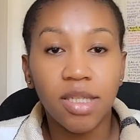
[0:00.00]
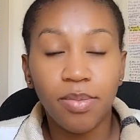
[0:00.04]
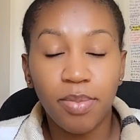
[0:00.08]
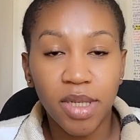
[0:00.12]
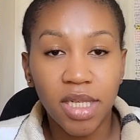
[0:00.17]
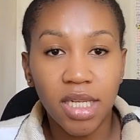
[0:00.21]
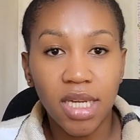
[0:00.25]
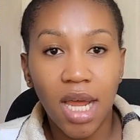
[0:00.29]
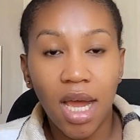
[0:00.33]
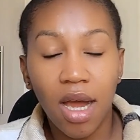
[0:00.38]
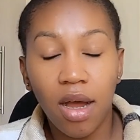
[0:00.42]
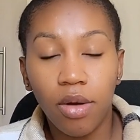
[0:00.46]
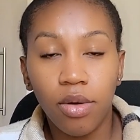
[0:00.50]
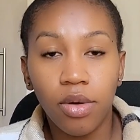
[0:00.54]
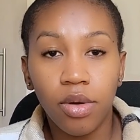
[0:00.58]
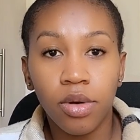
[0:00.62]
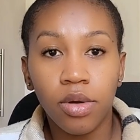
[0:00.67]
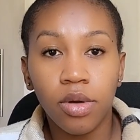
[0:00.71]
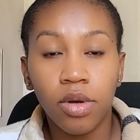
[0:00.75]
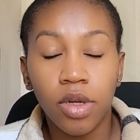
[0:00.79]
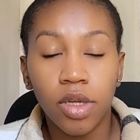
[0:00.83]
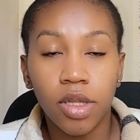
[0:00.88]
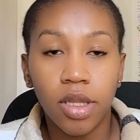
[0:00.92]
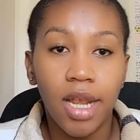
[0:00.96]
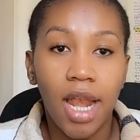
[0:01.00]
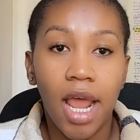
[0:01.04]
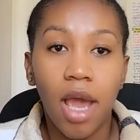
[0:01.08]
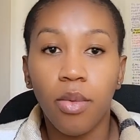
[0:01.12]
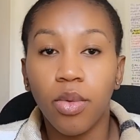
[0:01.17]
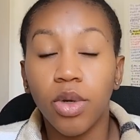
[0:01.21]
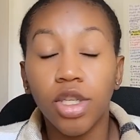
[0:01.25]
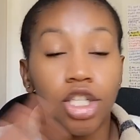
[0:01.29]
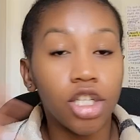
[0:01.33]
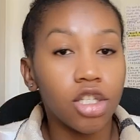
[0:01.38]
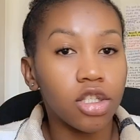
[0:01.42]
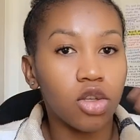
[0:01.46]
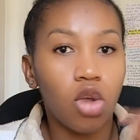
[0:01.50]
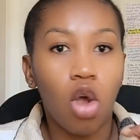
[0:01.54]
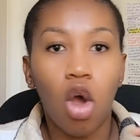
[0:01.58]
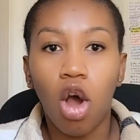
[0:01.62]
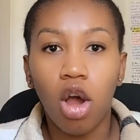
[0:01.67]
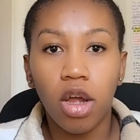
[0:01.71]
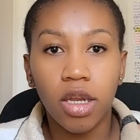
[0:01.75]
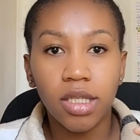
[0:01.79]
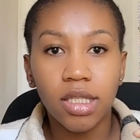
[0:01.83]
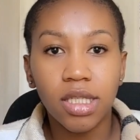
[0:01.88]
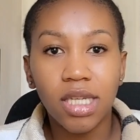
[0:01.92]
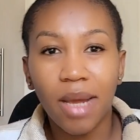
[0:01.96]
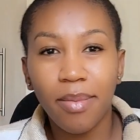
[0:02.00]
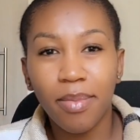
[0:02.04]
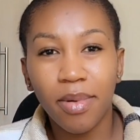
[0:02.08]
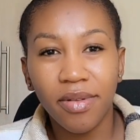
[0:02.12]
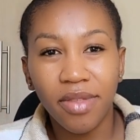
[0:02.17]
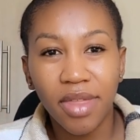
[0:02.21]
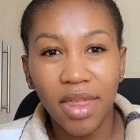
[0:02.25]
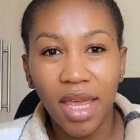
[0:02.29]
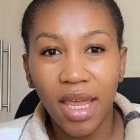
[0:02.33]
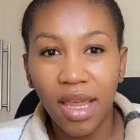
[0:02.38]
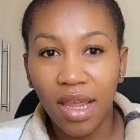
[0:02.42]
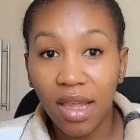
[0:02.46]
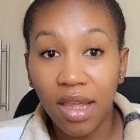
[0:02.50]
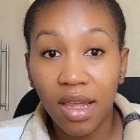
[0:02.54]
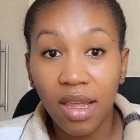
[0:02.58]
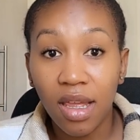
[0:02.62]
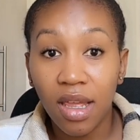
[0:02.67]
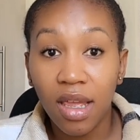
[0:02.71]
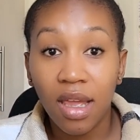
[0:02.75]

but now language is gone, type of thing.